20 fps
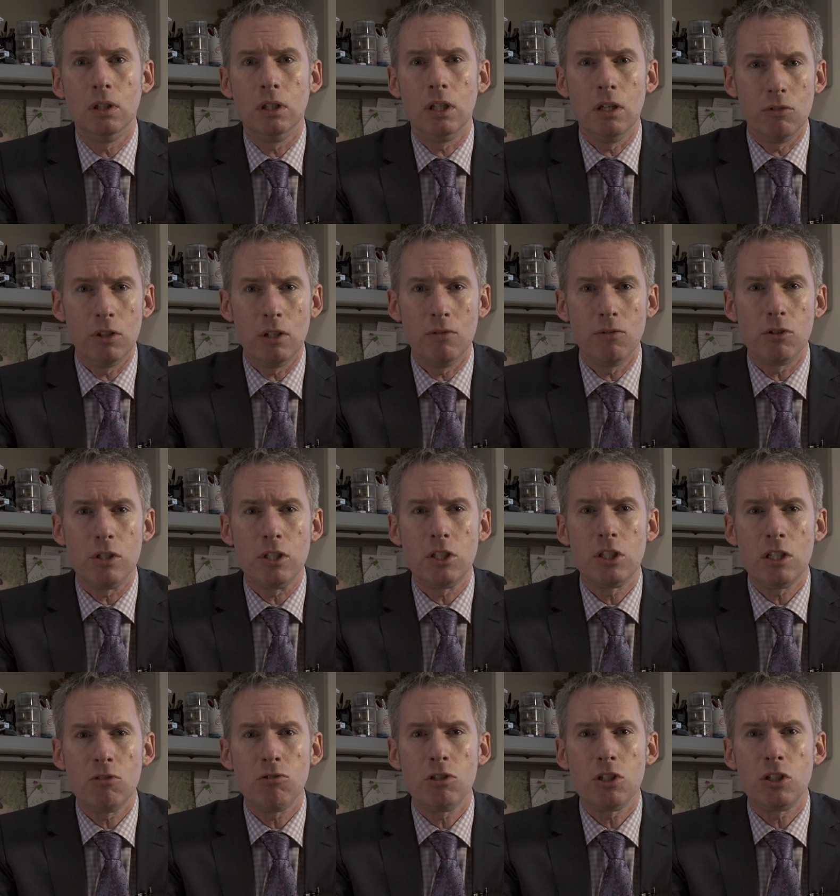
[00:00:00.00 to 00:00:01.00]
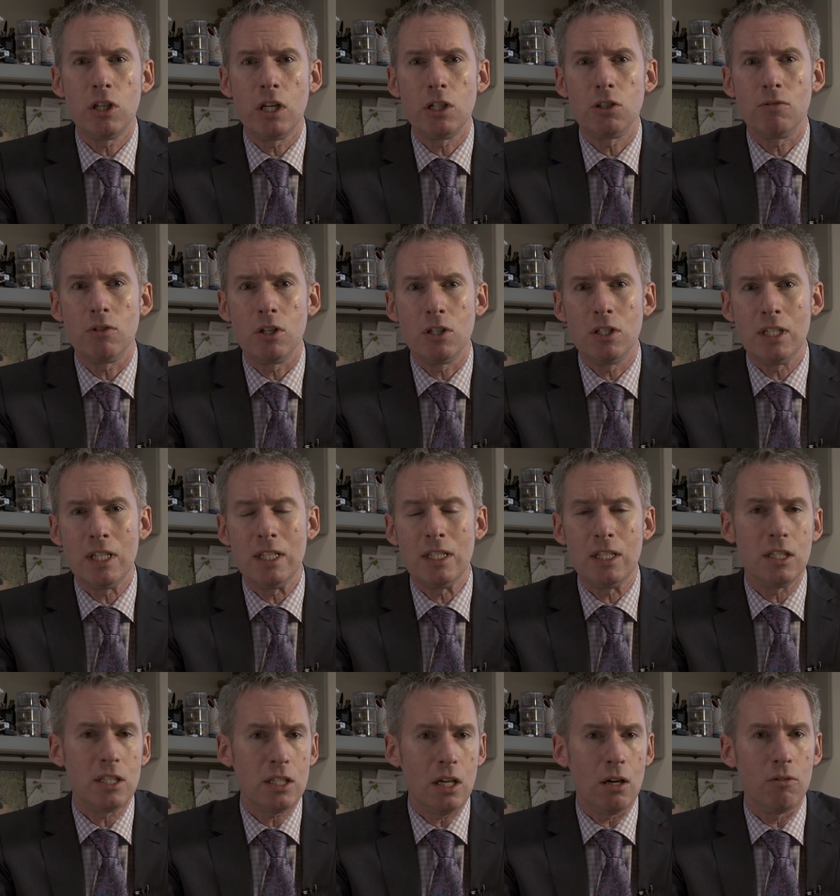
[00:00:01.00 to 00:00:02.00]
given the very serious nature of the disease
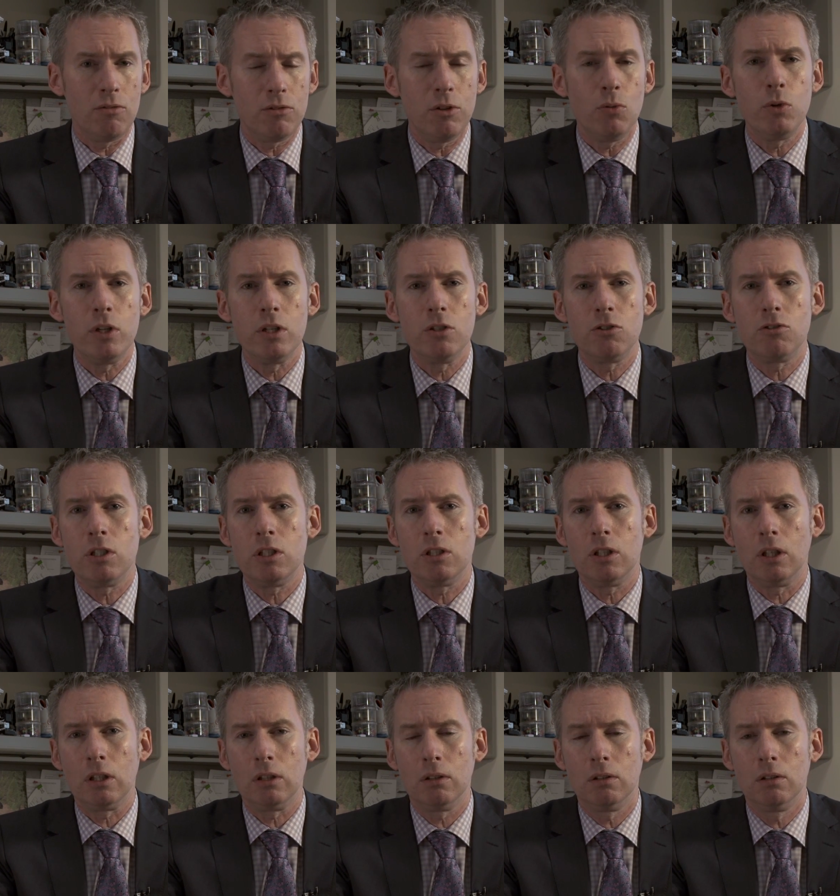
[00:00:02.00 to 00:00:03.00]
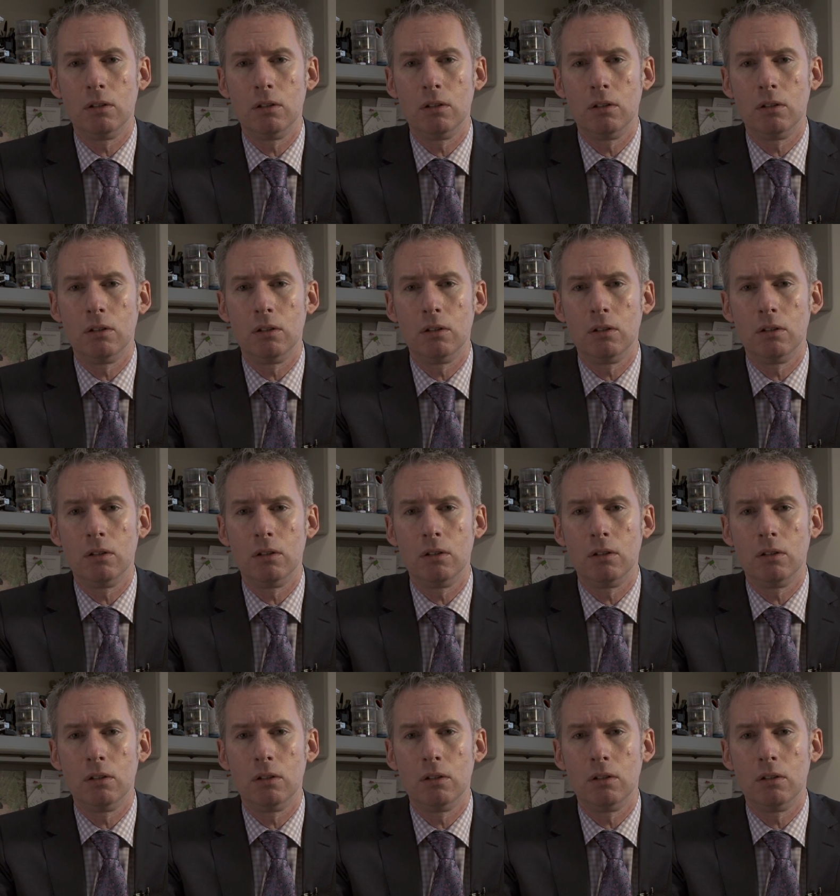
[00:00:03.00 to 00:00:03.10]
itself that we are treating.